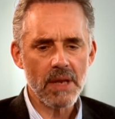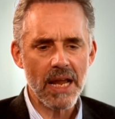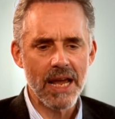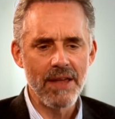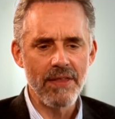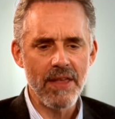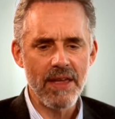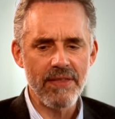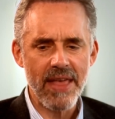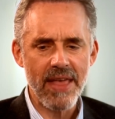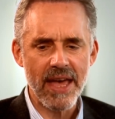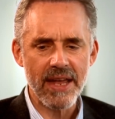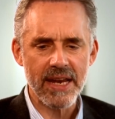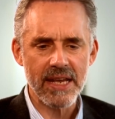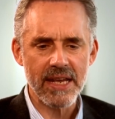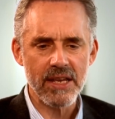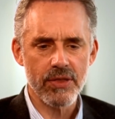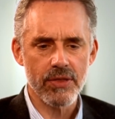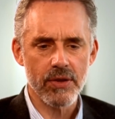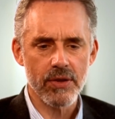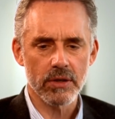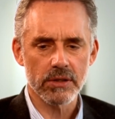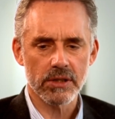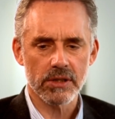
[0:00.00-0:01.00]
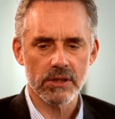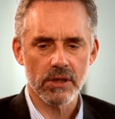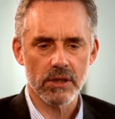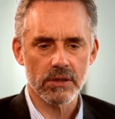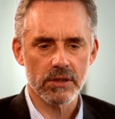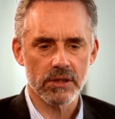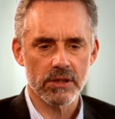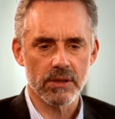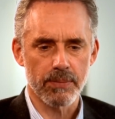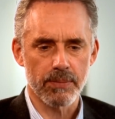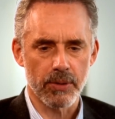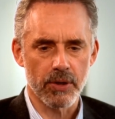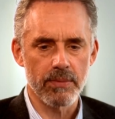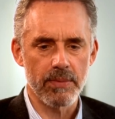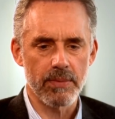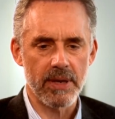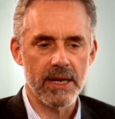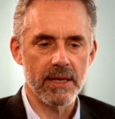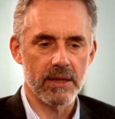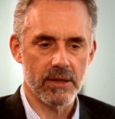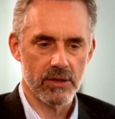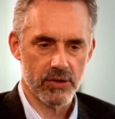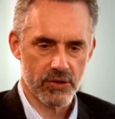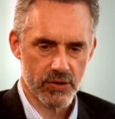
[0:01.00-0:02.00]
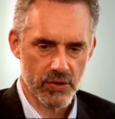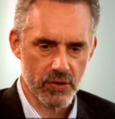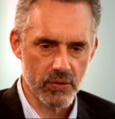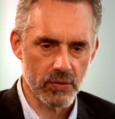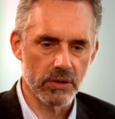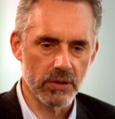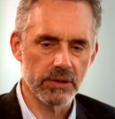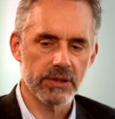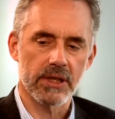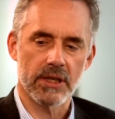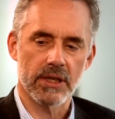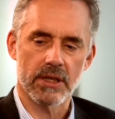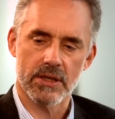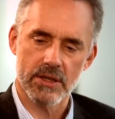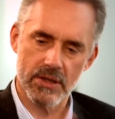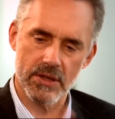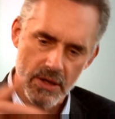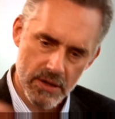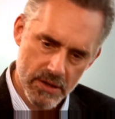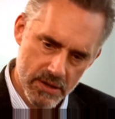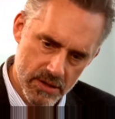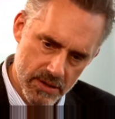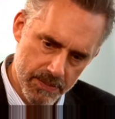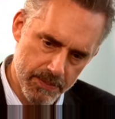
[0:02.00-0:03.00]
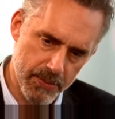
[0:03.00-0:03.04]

And then that ethos starts to permeate the schools and it starts